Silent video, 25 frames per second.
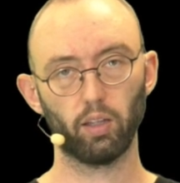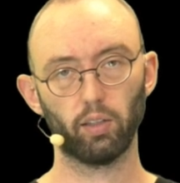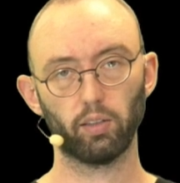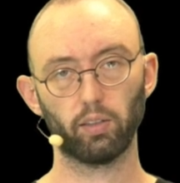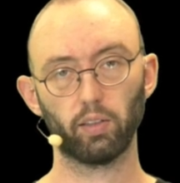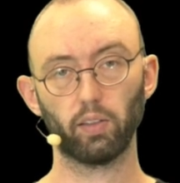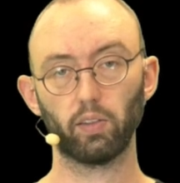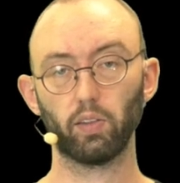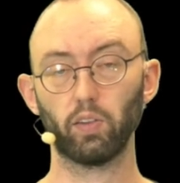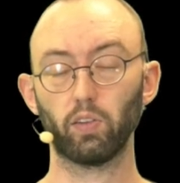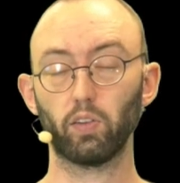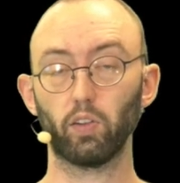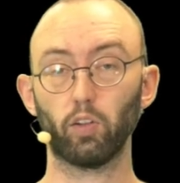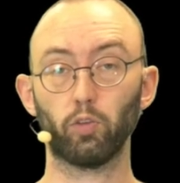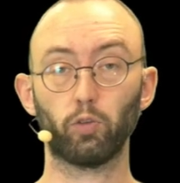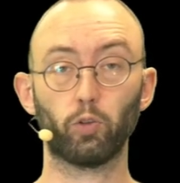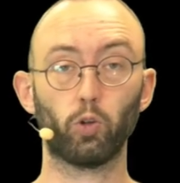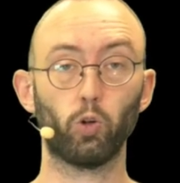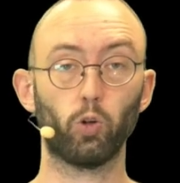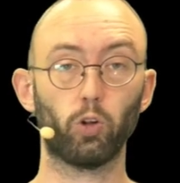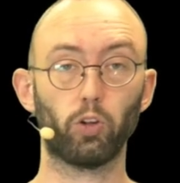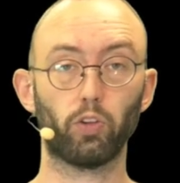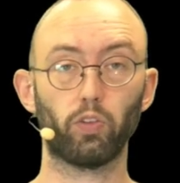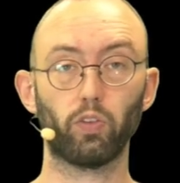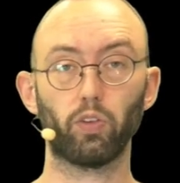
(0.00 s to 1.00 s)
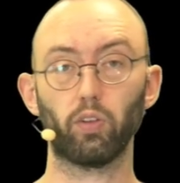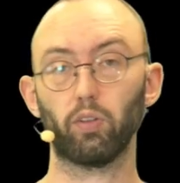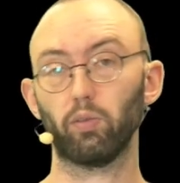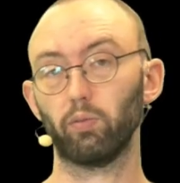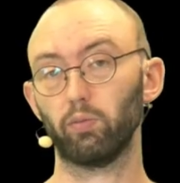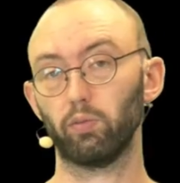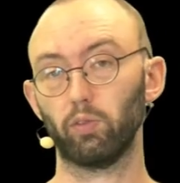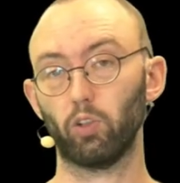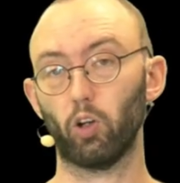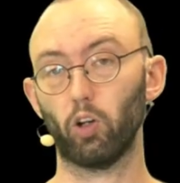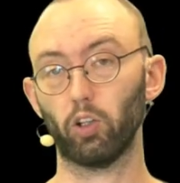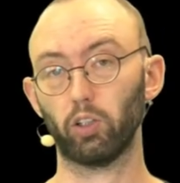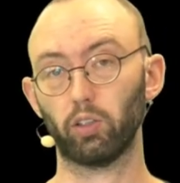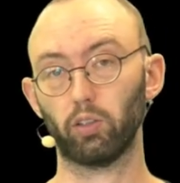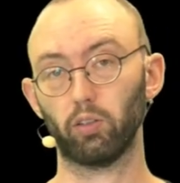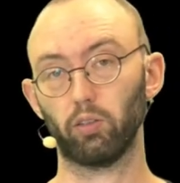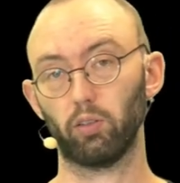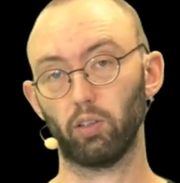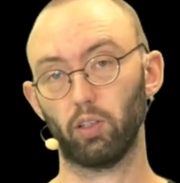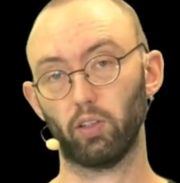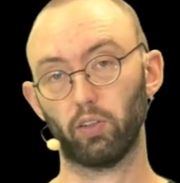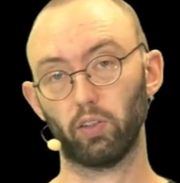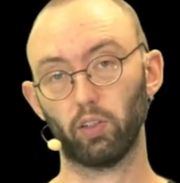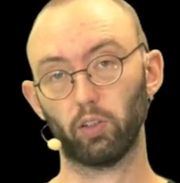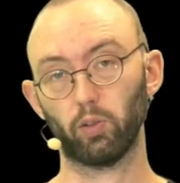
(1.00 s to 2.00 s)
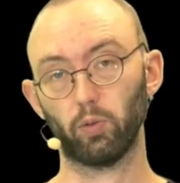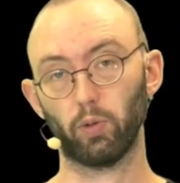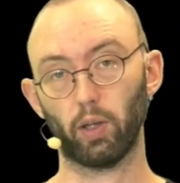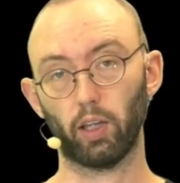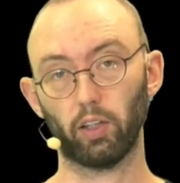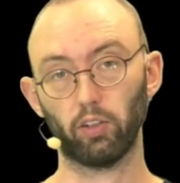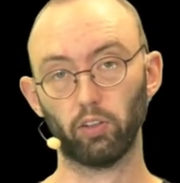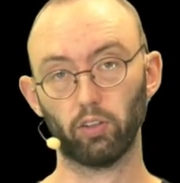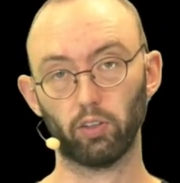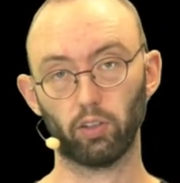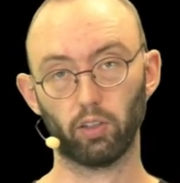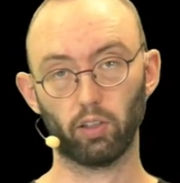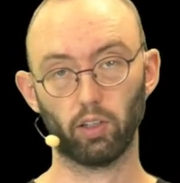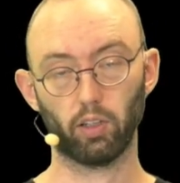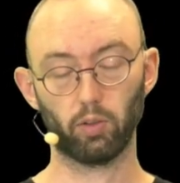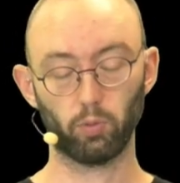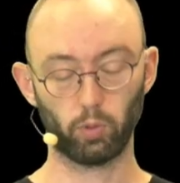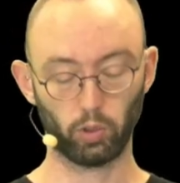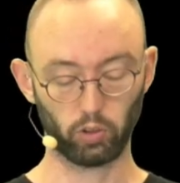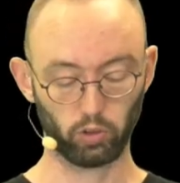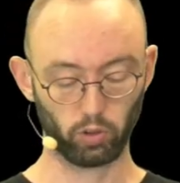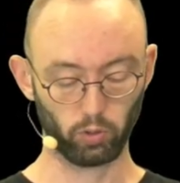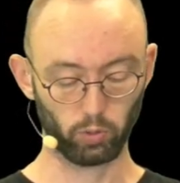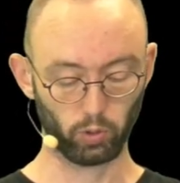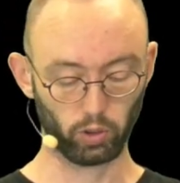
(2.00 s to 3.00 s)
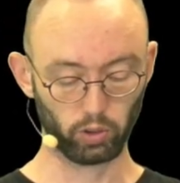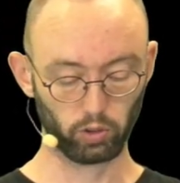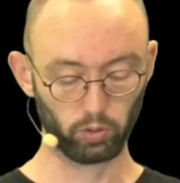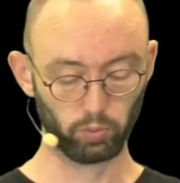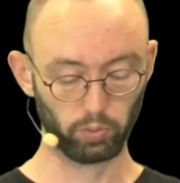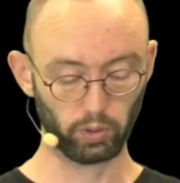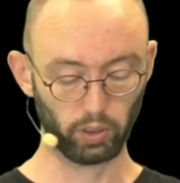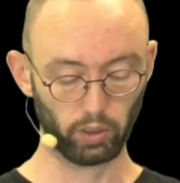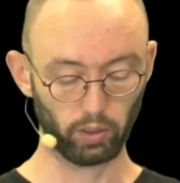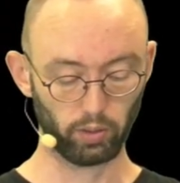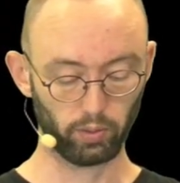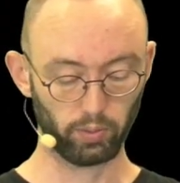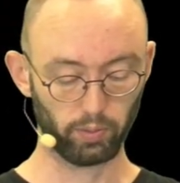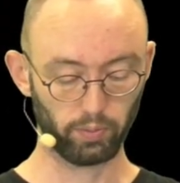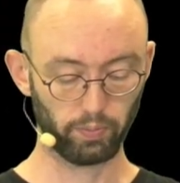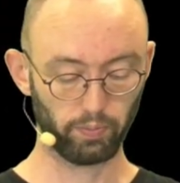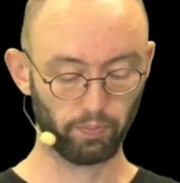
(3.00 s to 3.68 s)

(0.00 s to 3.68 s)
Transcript: This is, of course, not a situation in which you want to be.